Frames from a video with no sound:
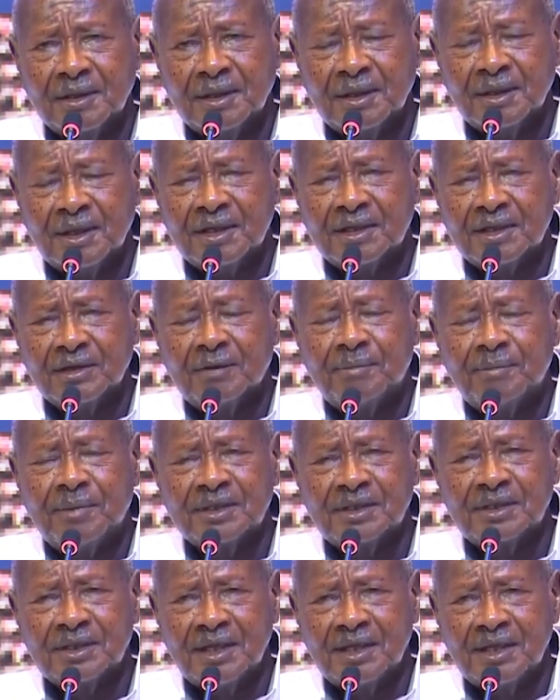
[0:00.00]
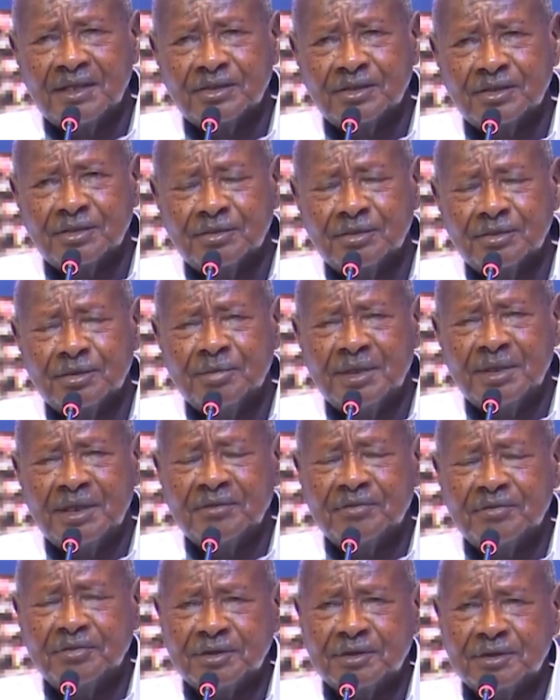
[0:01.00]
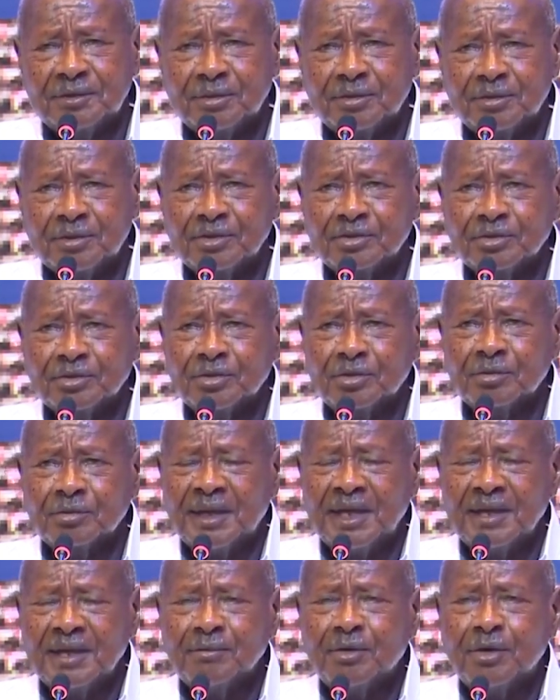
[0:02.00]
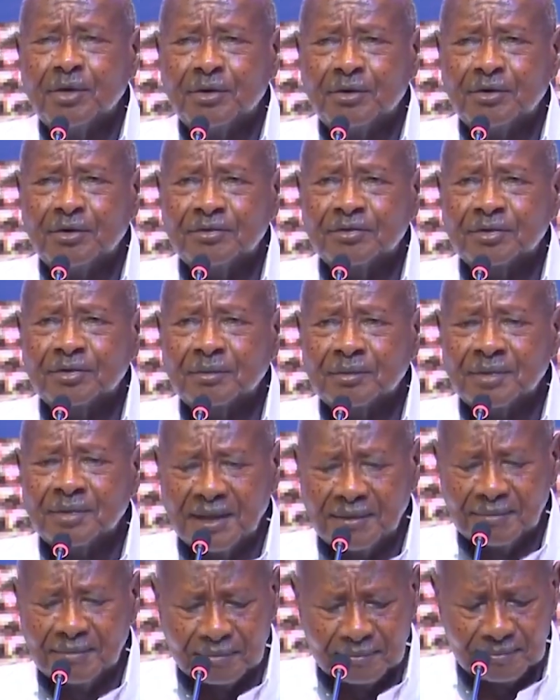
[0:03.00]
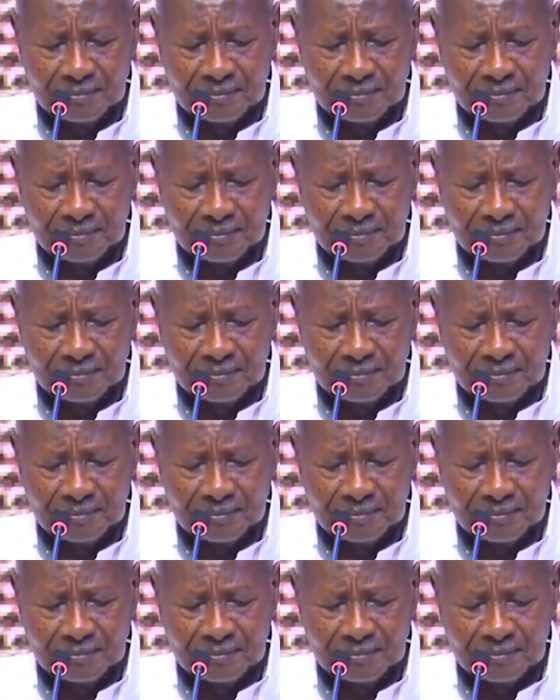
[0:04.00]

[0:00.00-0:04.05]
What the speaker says: And our partners would benefit because we would buy more from them.